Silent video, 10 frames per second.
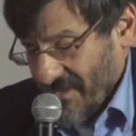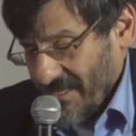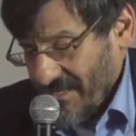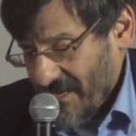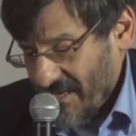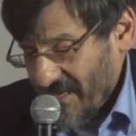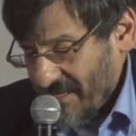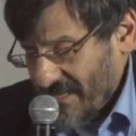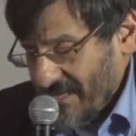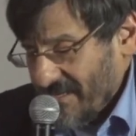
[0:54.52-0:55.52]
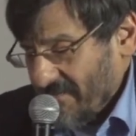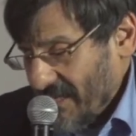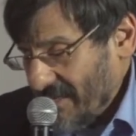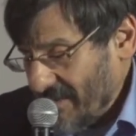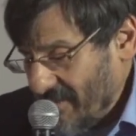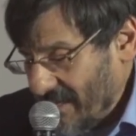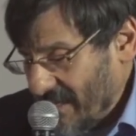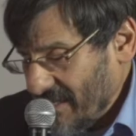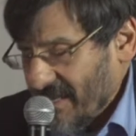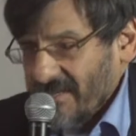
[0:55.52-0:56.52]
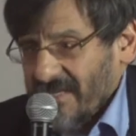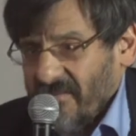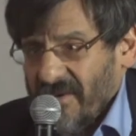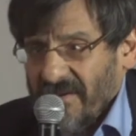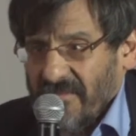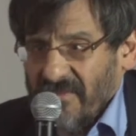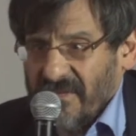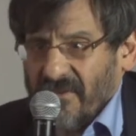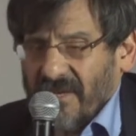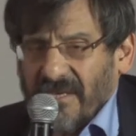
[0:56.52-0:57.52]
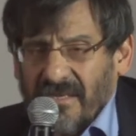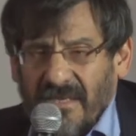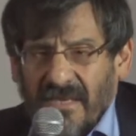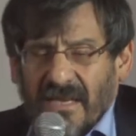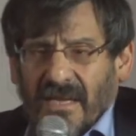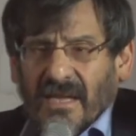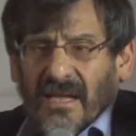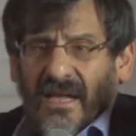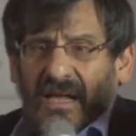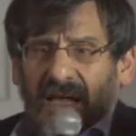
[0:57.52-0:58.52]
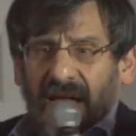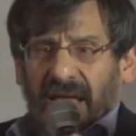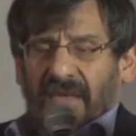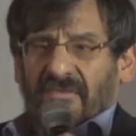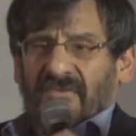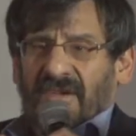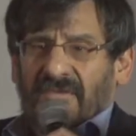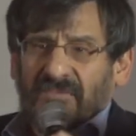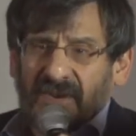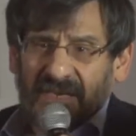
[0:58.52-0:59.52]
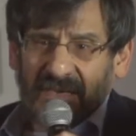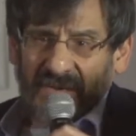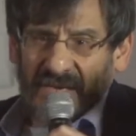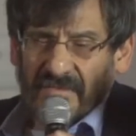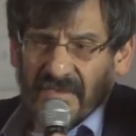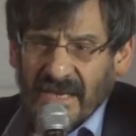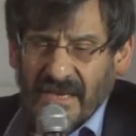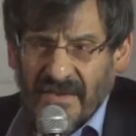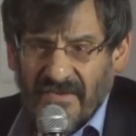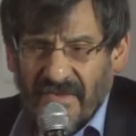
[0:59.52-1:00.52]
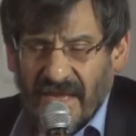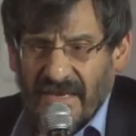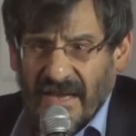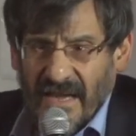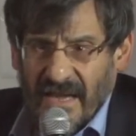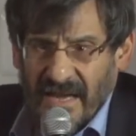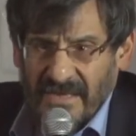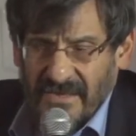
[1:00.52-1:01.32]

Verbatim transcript: have ex extended a bit, so I'll, I'll go somewhere in between. Uh, and the first point I want to make is that I,